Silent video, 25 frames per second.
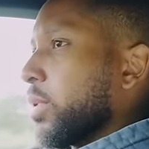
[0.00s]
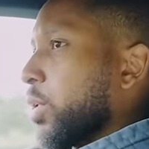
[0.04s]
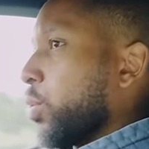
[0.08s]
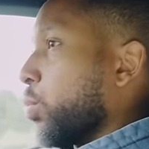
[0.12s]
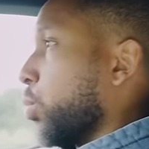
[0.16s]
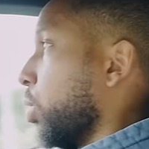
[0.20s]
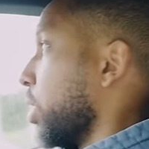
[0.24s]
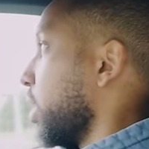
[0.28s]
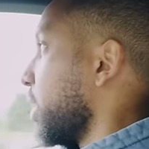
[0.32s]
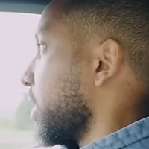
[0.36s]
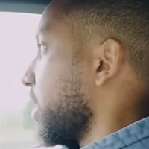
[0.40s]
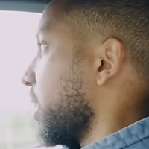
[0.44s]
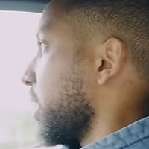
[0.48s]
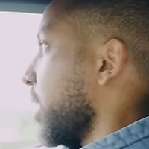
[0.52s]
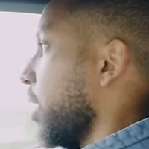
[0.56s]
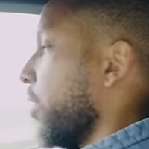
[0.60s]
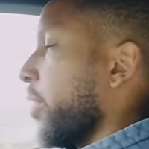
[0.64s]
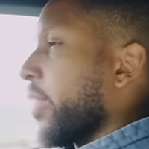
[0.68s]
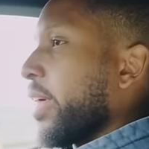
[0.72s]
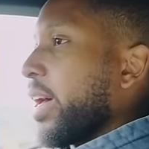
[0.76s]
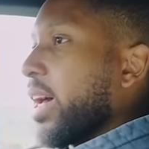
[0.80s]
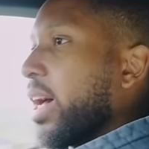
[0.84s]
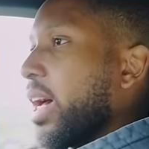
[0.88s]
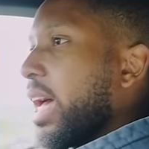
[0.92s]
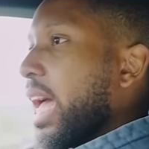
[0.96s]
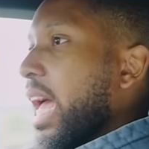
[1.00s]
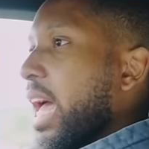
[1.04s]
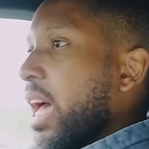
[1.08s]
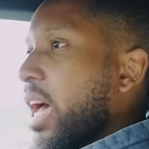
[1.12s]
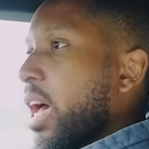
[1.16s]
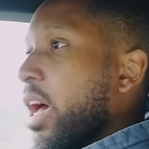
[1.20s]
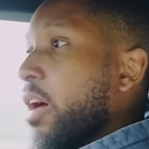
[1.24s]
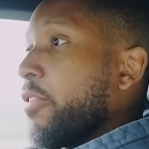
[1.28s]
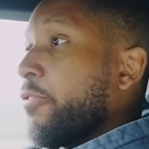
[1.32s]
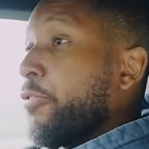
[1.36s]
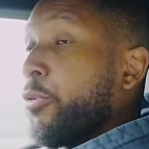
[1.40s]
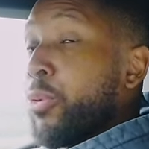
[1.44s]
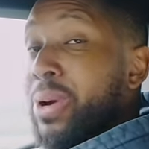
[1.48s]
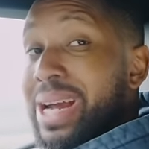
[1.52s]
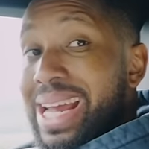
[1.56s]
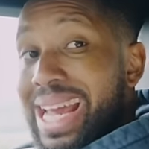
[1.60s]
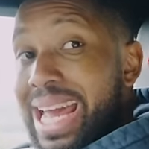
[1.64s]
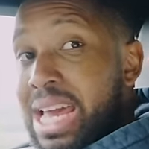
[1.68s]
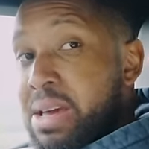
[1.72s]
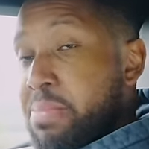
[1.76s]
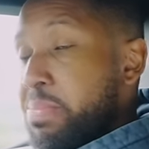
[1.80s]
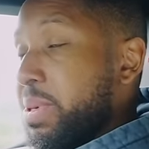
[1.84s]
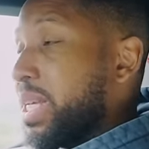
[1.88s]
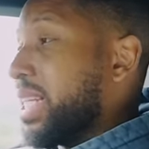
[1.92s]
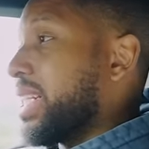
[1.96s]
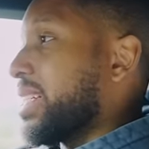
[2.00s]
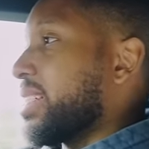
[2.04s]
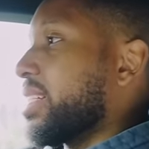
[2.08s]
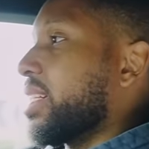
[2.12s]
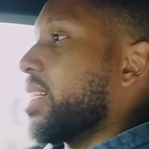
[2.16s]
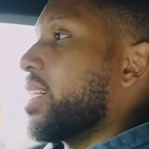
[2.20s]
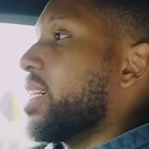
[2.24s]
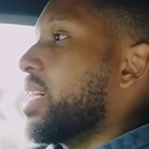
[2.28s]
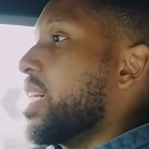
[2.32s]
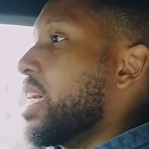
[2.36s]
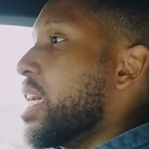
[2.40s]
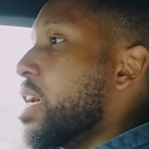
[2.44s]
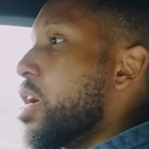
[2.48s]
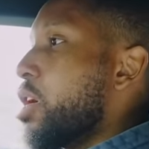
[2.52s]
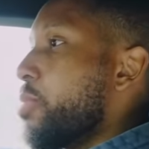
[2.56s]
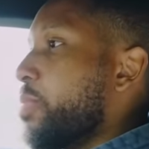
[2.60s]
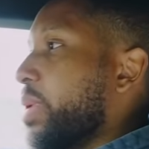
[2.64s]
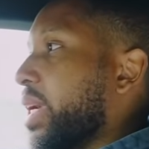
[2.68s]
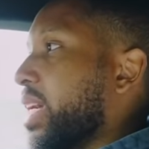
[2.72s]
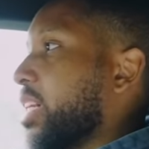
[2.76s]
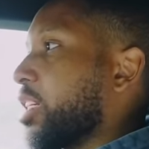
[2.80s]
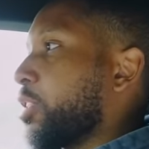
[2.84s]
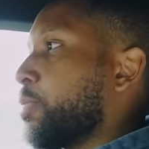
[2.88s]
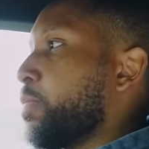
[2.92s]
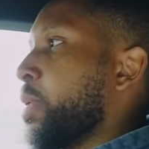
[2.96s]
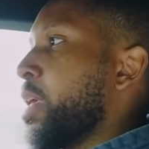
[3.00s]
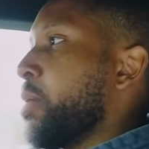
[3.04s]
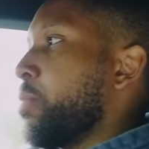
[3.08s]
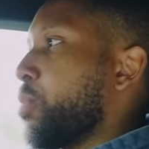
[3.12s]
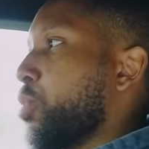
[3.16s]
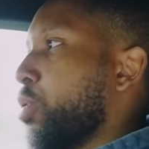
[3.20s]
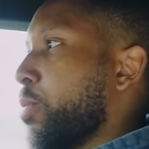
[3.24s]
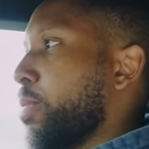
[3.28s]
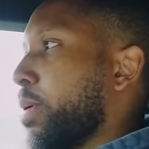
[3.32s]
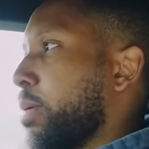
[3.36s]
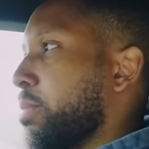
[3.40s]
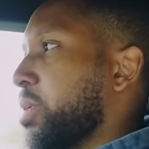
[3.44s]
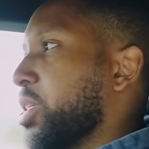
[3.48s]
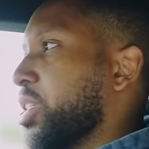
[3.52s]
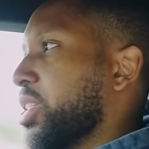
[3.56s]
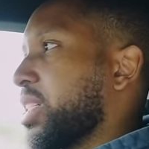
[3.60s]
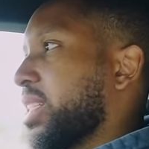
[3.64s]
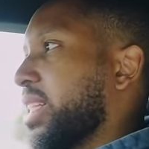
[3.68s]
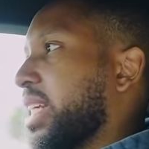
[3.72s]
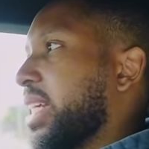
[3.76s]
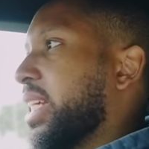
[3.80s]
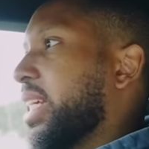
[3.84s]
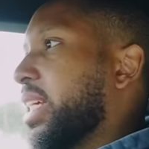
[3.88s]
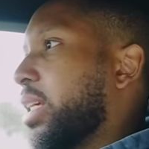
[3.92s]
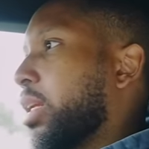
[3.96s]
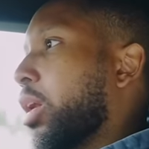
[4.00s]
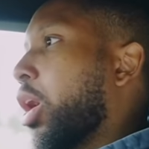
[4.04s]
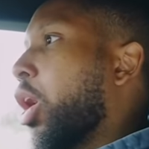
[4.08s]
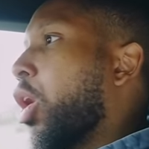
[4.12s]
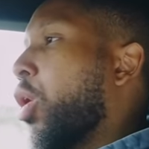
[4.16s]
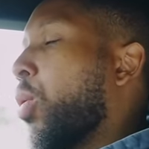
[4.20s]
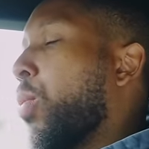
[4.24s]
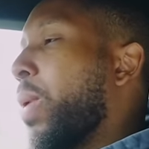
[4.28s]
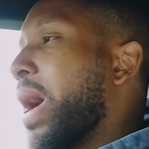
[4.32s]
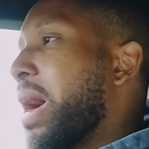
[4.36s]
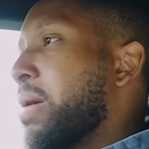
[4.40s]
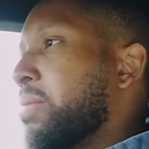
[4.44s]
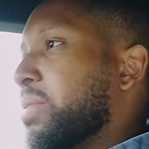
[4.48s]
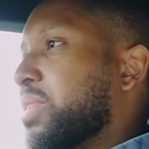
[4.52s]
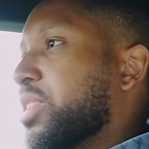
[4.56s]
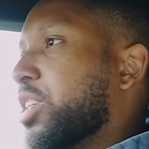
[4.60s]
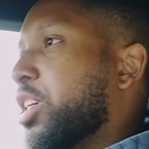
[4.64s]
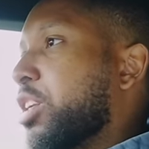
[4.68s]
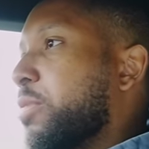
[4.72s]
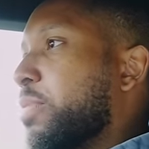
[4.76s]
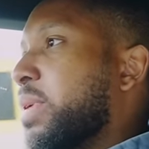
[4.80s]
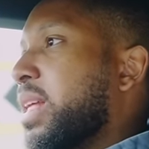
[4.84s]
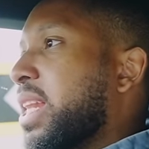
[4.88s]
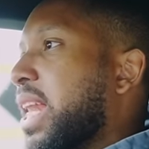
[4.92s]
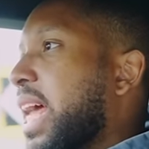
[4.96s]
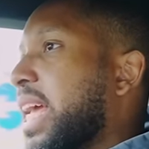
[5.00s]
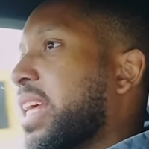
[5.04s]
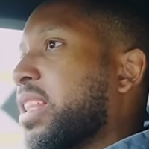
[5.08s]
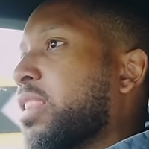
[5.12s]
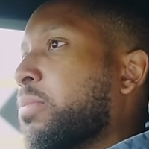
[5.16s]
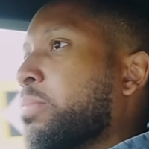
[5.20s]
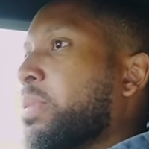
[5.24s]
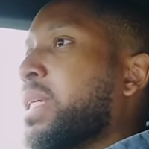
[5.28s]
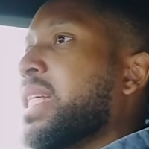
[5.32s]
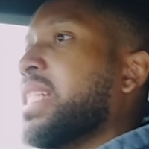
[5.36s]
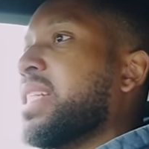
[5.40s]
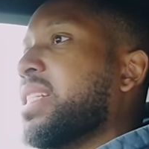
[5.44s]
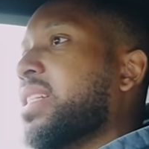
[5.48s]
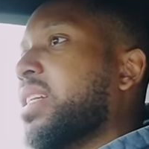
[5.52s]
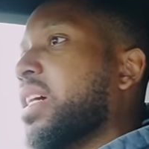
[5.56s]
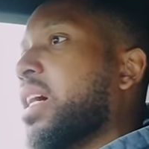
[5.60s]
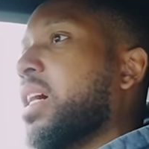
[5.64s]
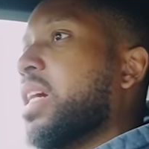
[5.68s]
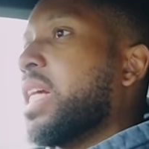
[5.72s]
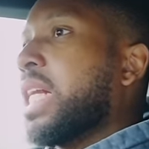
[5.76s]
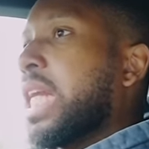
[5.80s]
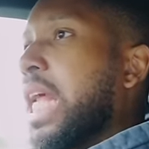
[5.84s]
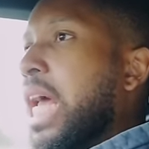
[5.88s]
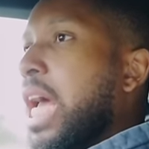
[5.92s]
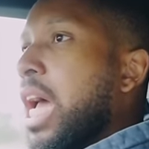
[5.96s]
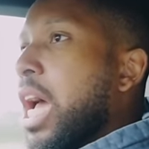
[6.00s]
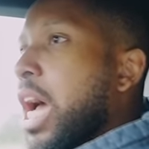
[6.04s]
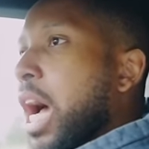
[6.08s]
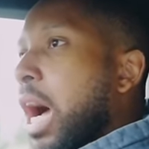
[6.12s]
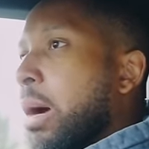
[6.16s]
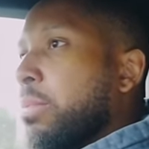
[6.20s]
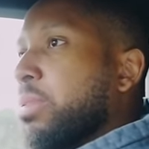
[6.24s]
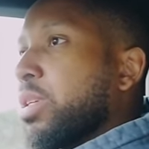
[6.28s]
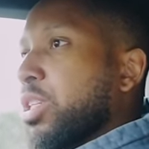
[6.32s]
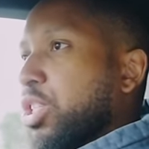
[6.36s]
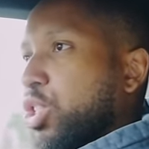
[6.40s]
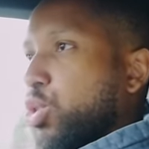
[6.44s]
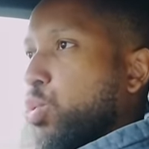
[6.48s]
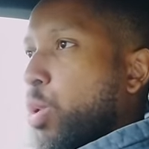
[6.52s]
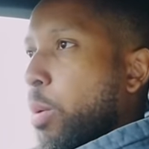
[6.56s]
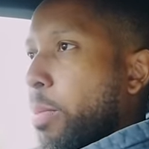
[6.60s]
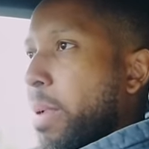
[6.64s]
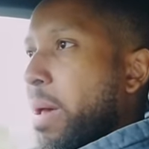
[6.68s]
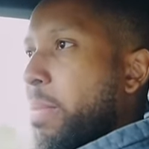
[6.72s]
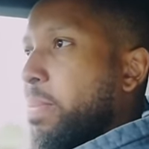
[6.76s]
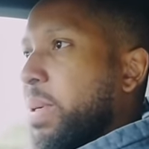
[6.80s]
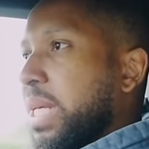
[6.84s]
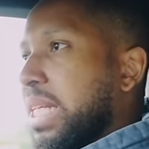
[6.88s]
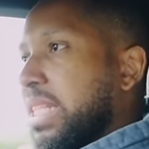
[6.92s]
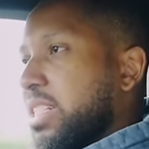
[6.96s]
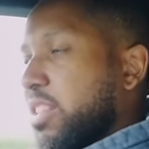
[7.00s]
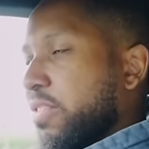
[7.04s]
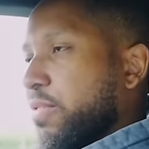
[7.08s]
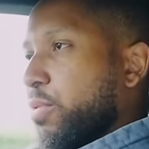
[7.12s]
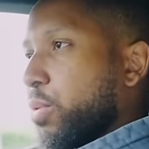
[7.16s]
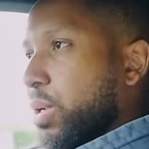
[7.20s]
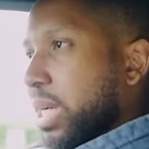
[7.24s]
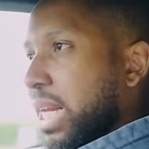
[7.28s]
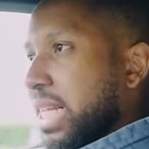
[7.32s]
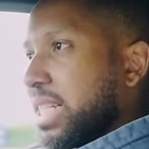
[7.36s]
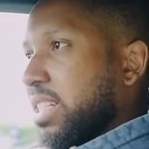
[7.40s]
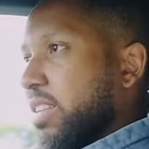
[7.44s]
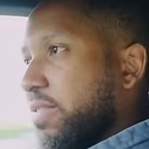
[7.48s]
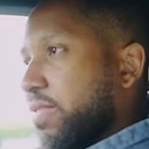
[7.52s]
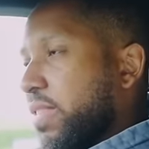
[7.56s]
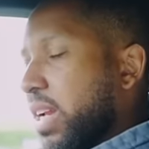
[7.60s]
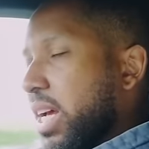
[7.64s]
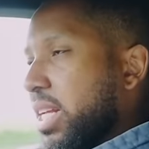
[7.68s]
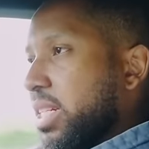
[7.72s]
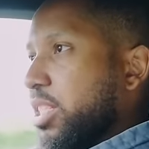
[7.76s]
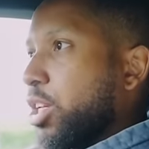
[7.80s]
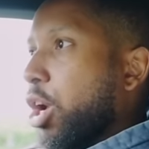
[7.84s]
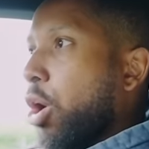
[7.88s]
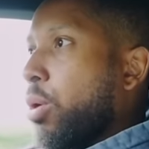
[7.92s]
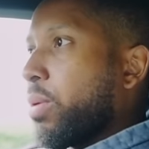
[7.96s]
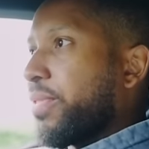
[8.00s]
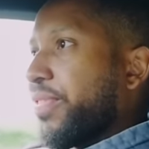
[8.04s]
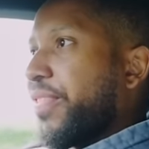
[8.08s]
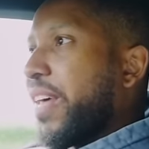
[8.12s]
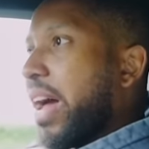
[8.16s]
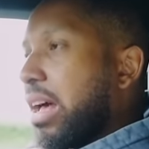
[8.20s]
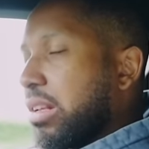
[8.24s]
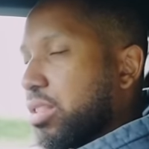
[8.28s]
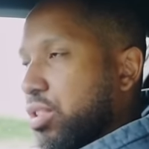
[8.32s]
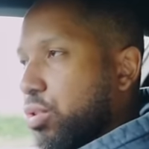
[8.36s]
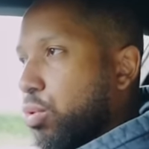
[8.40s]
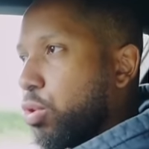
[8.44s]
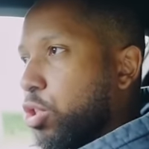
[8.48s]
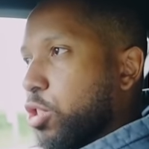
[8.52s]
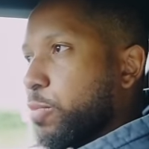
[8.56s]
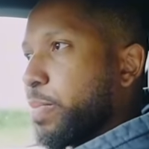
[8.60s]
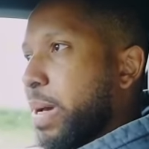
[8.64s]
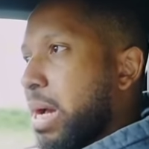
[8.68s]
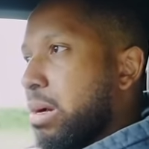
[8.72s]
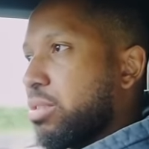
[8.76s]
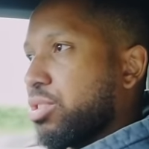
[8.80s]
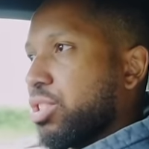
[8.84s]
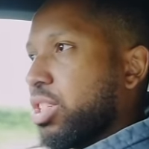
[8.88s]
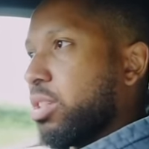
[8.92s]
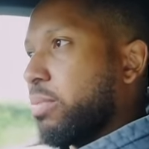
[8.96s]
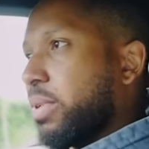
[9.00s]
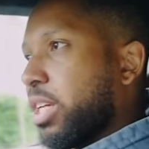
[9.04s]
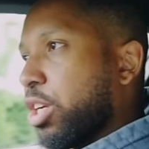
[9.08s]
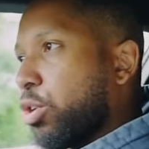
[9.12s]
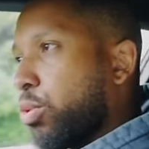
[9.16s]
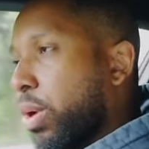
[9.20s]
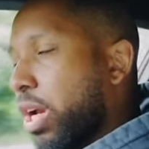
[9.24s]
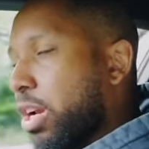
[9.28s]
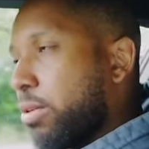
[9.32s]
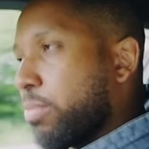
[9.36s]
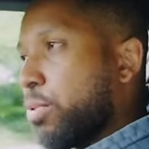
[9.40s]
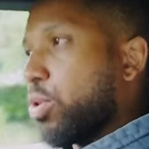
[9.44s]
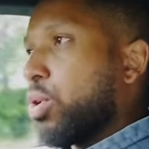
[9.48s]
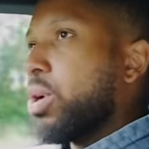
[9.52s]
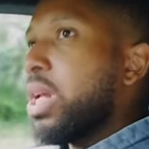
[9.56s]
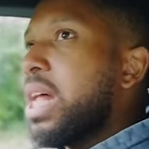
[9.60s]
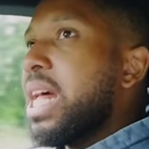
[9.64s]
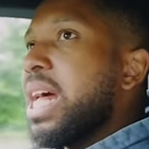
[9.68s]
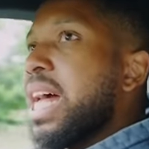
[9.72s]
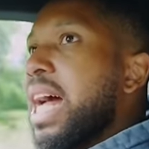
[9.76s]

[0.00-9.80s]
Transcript: was the uh, 488 Pista because people were probably just thinking, oh wow, it's going to be like the Pista, and I'm going to swap my Pista for an SF90. Oh, a thousand horsepower, it's going to be incredible.